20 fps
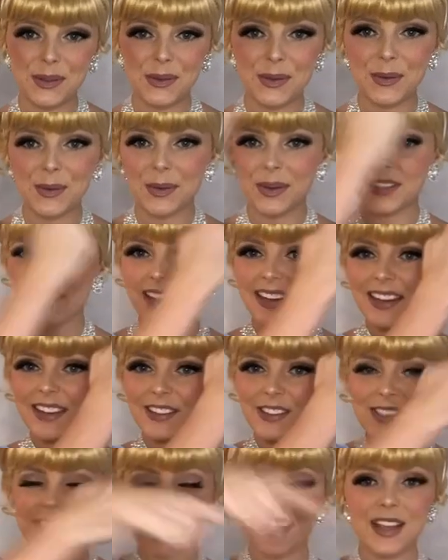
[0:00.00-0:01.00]
unicorn
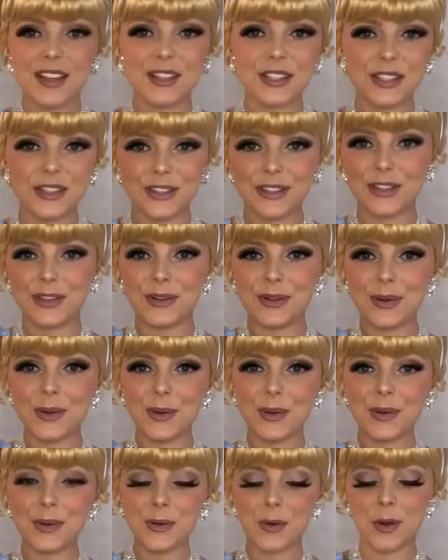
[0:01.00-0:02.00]
ears, your
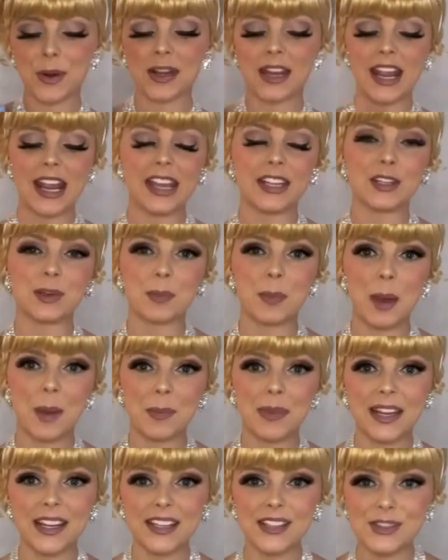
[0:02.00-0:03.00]
unicorn horn, and your
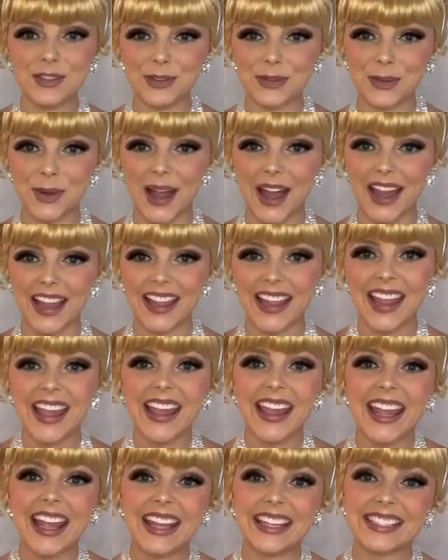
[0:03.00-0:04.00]
pumpkin is dry,
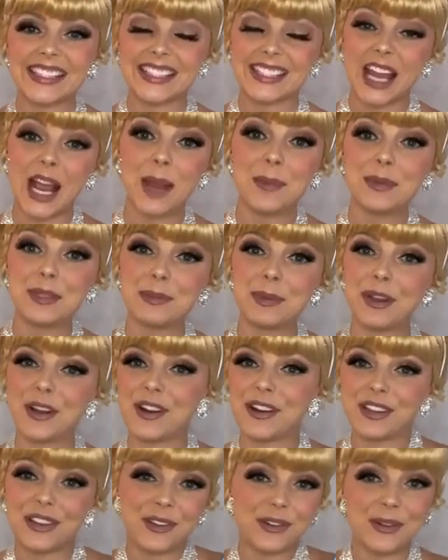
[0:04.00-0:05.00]
it's time to put
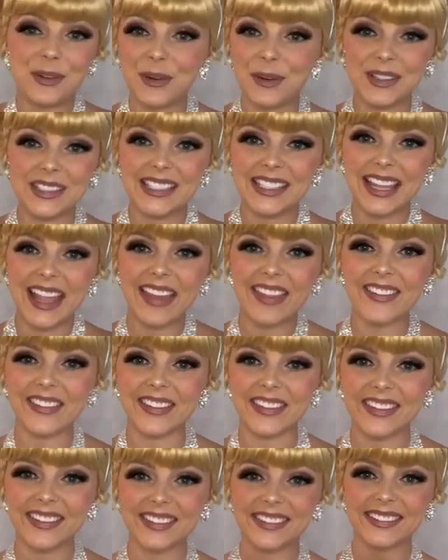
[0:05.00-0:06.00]
our unicorn
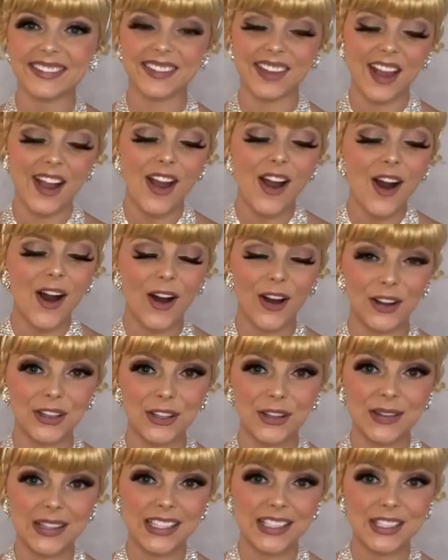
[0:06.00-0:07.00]
together. All
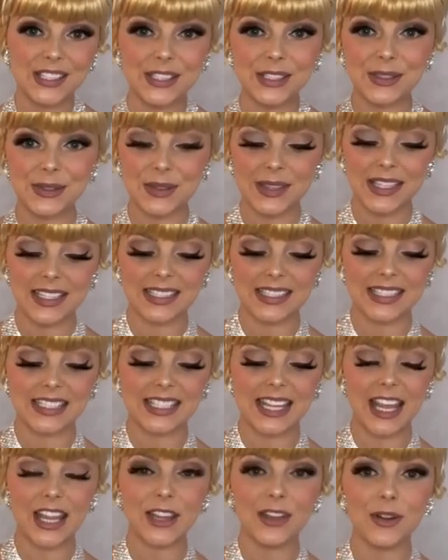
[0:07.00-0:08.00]
you need to do is
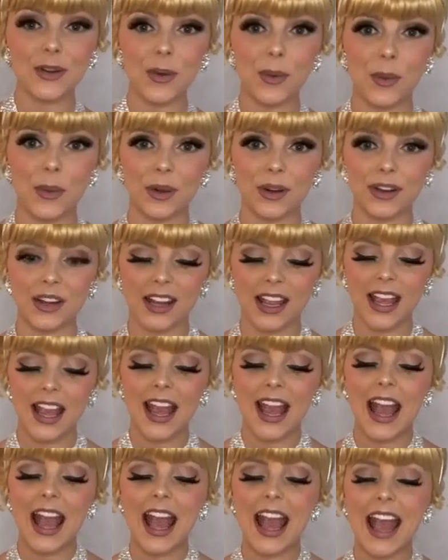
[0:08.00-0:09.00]
take your horn
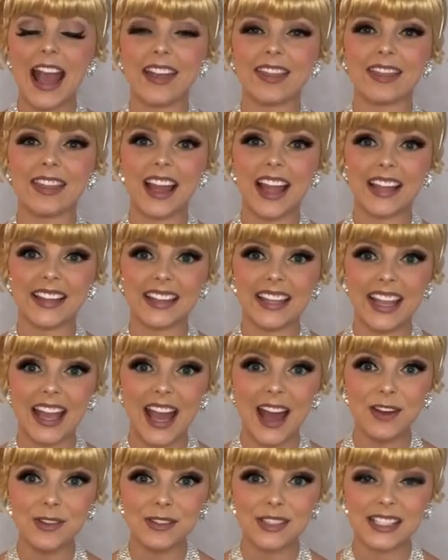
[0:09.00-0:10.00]
and line the
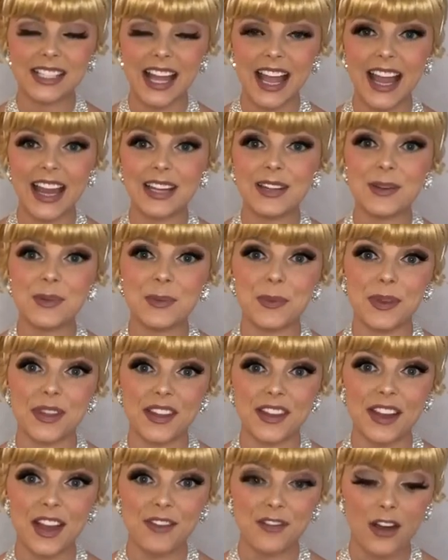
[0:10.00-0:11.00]
outside with
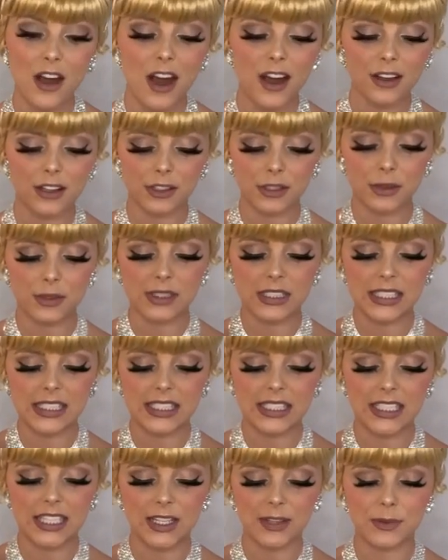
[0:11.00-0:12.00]
enough hot glue to
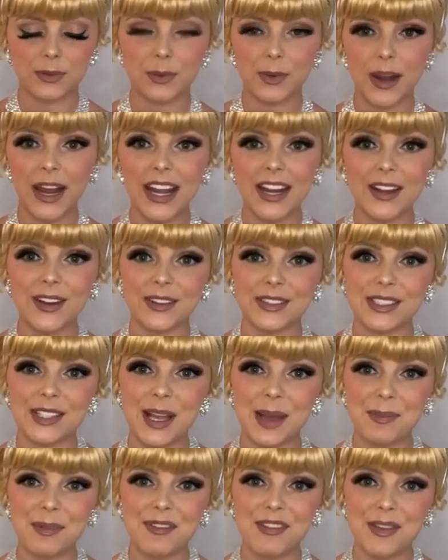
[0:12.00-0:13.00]
stick right on
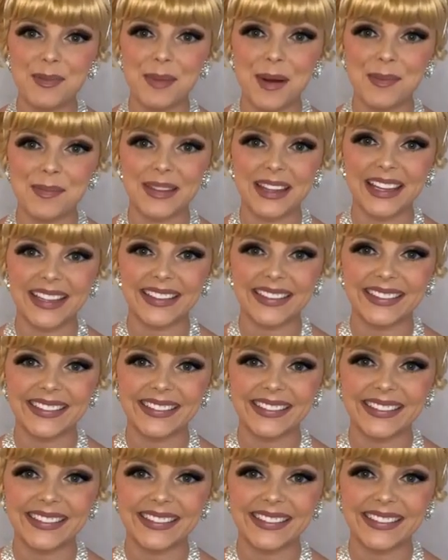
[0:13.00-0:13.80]
top of your pumpkin.